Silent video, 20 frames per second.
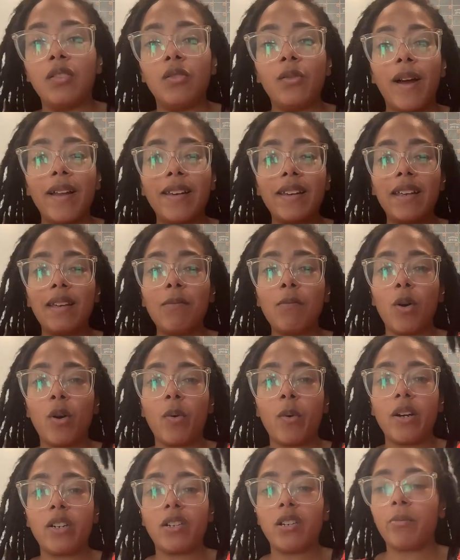Do I need
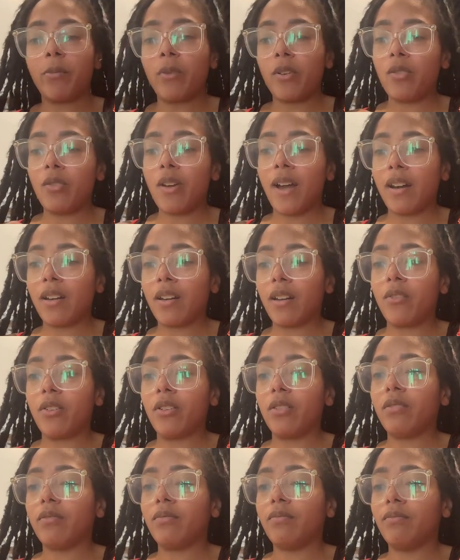more worship or you got it
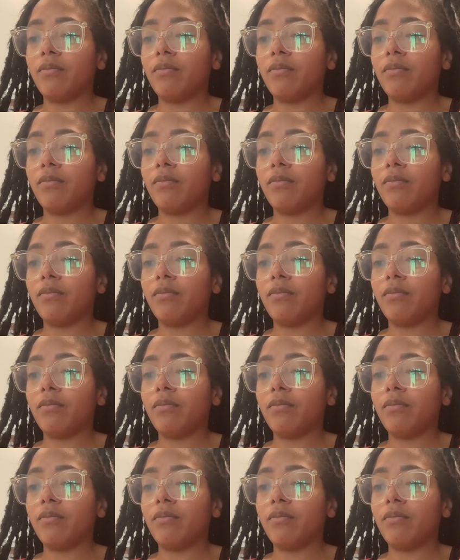covered?